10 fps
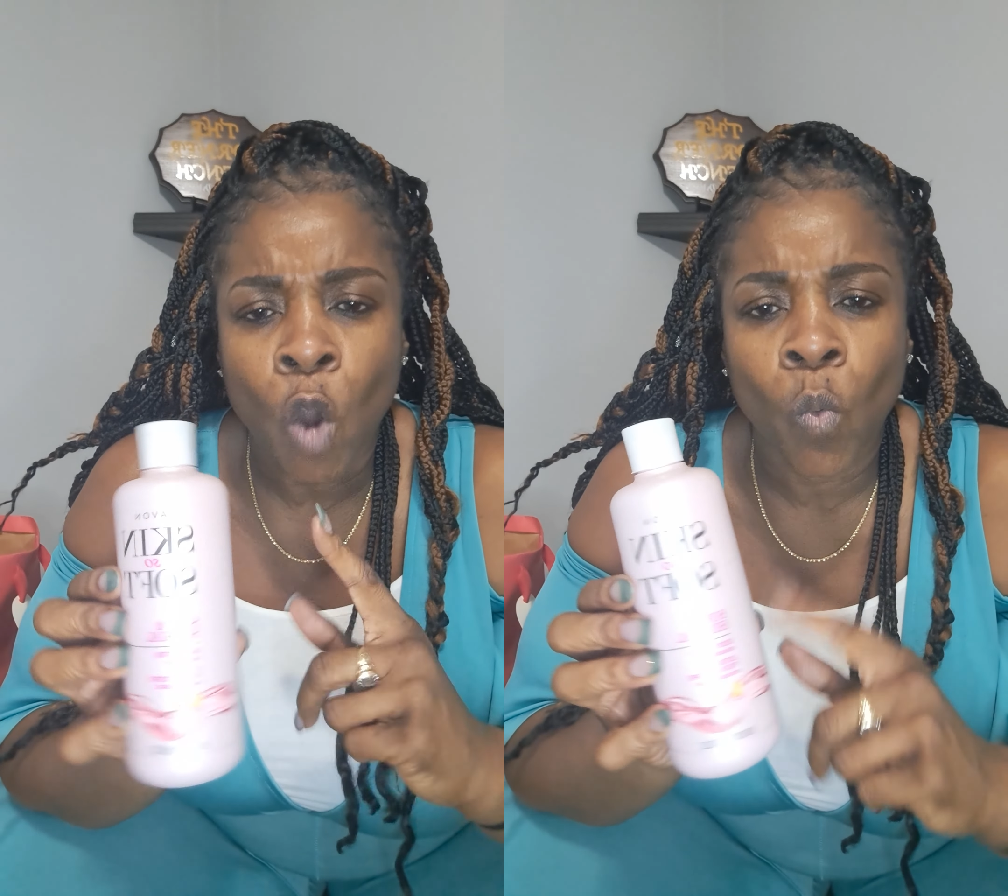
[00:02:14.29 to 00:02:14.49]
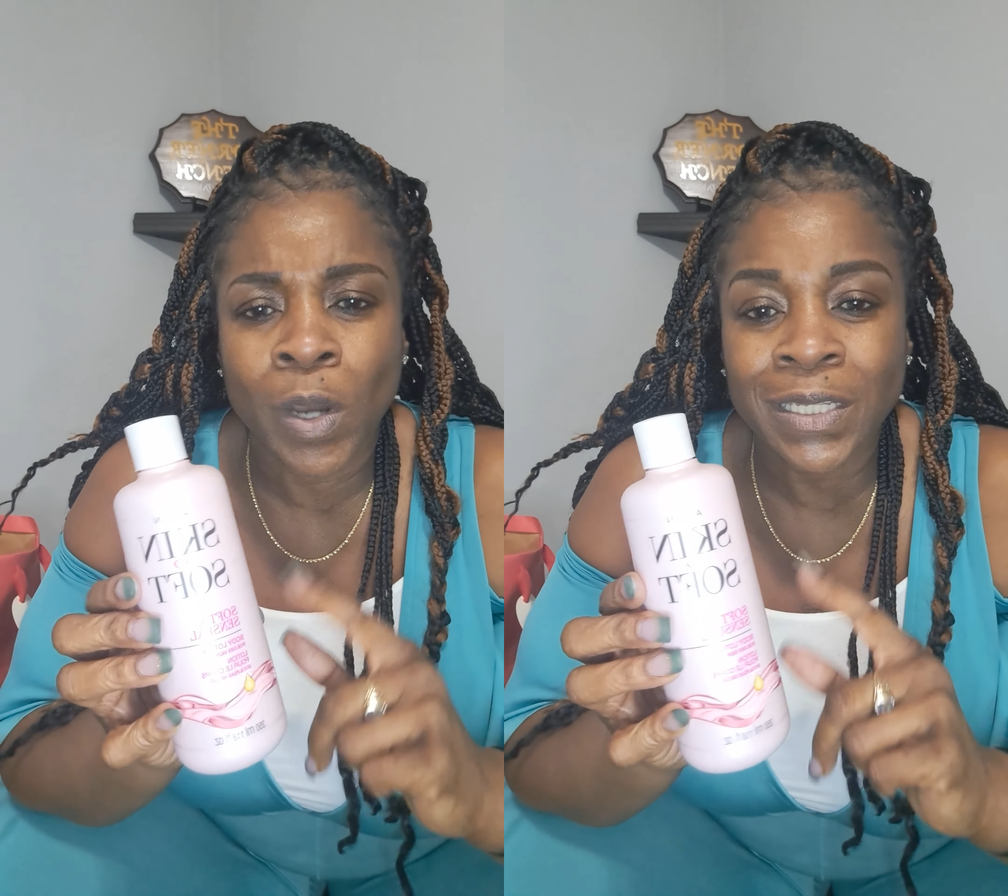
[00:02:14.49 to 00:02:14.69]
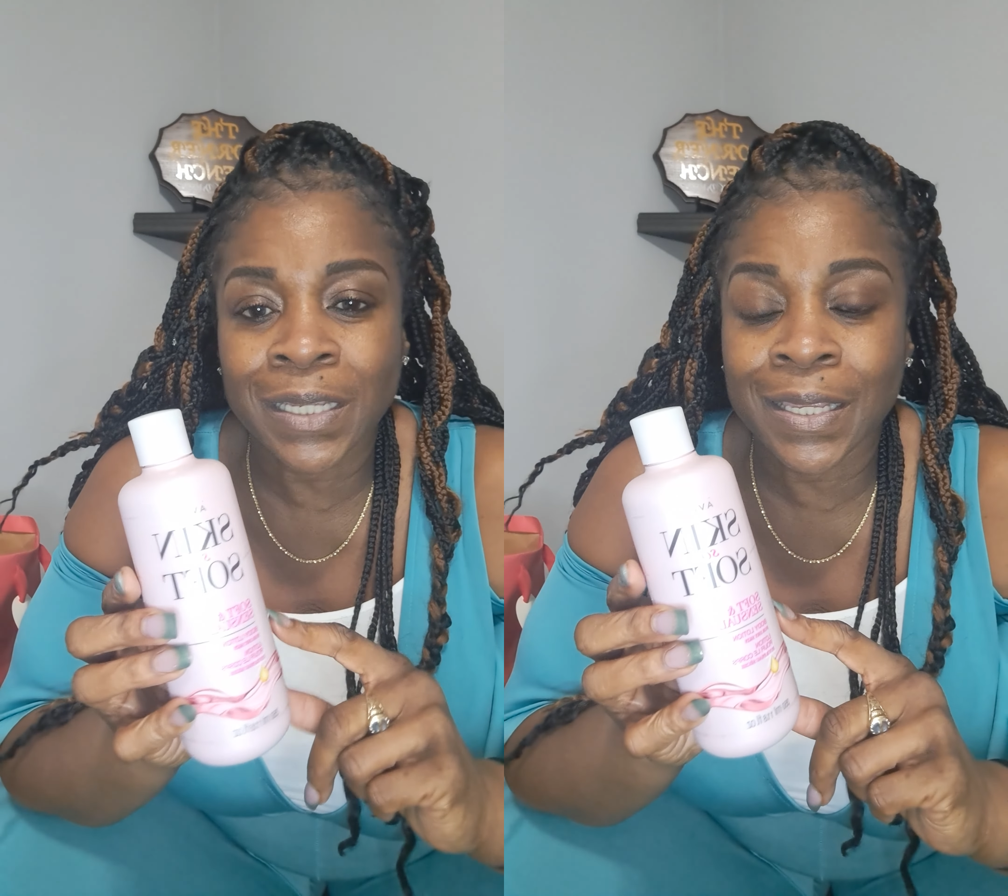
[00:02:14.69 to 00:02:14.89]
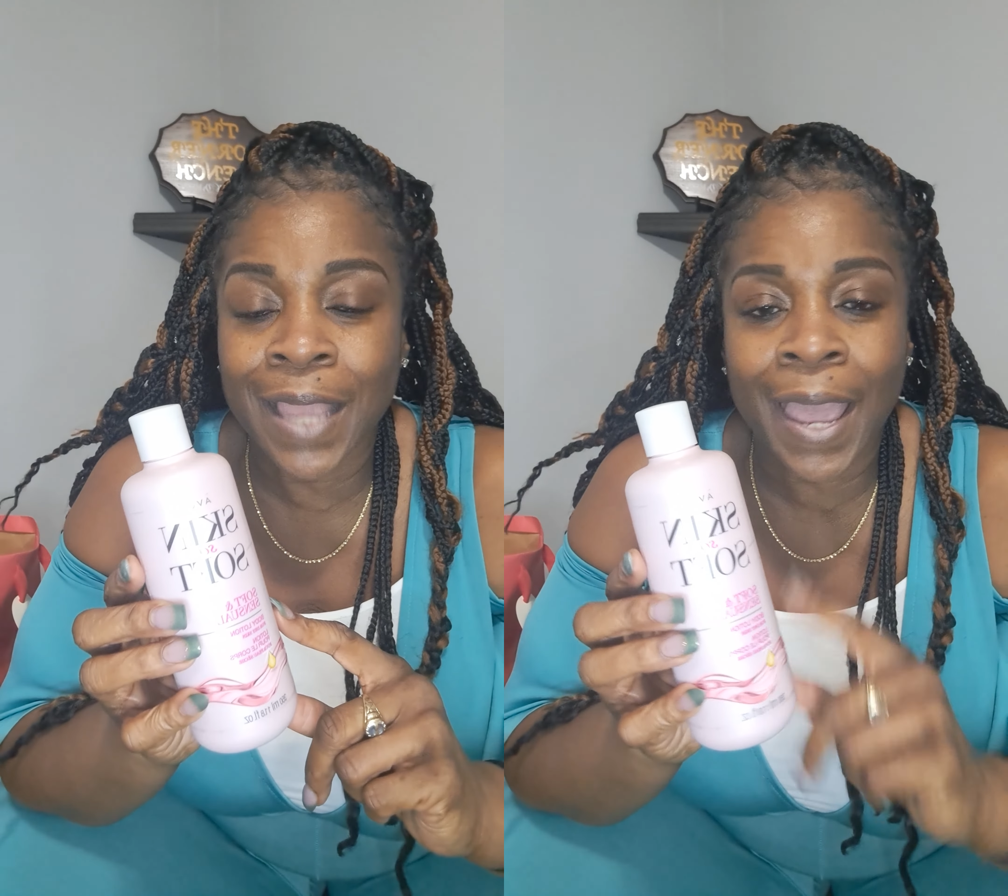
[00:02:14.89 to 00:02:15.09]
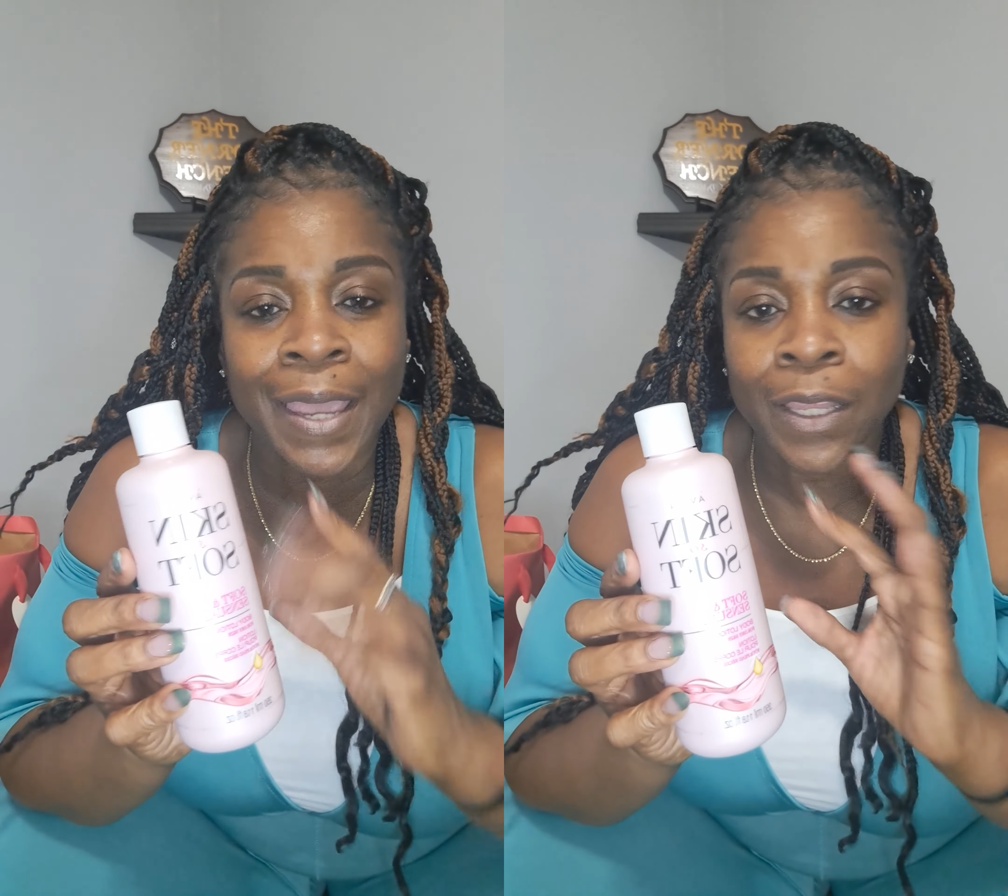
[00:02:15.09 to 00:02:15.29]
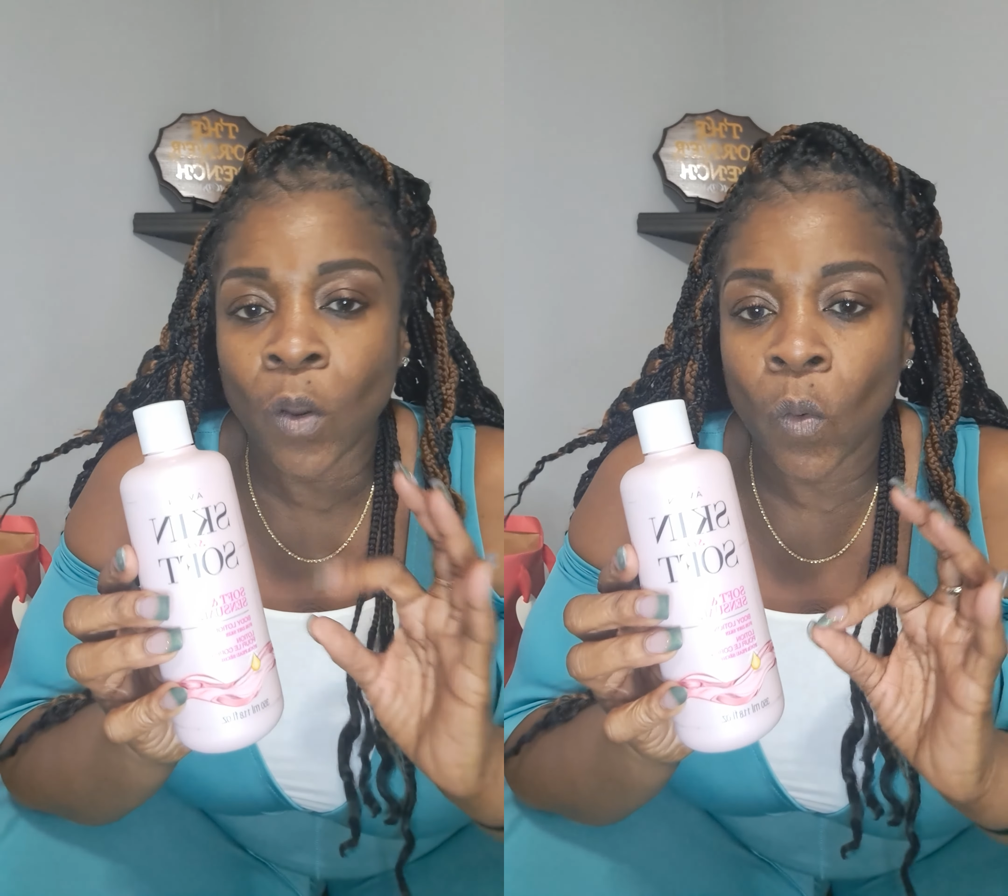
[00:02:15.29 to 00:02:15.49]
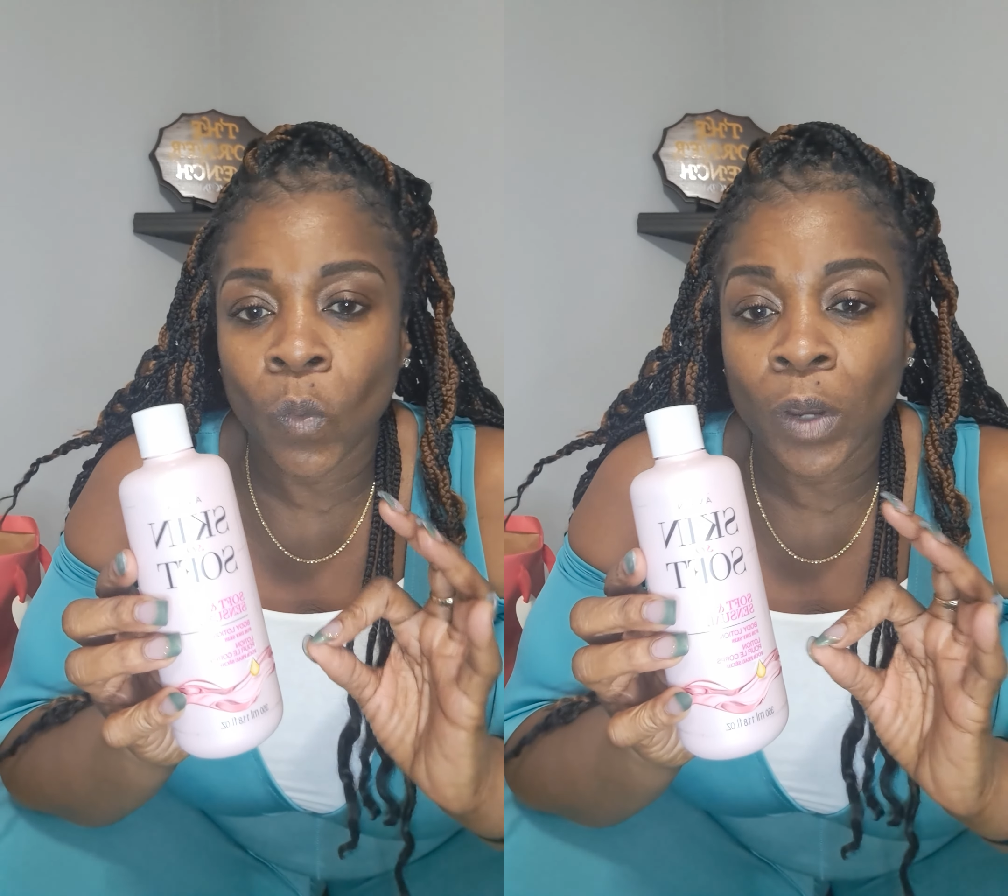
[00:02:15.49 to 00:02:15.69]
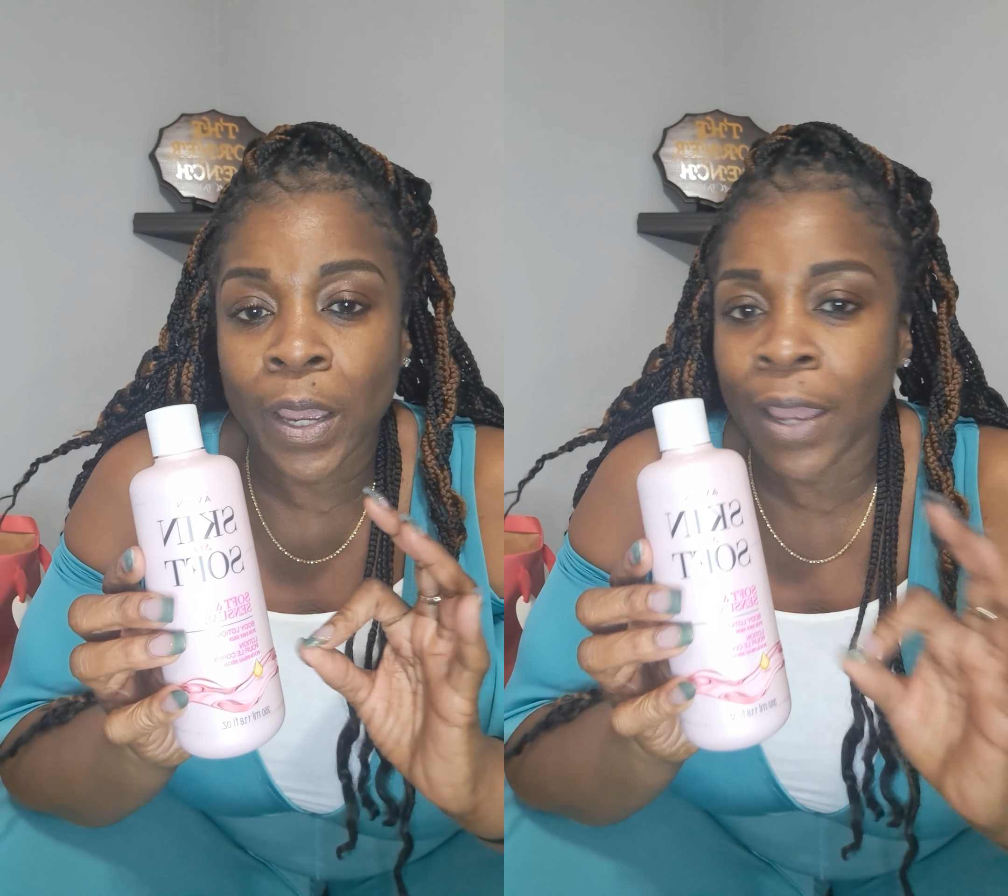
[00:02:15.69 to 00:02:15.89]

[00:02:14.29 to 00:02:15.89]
once a day and don't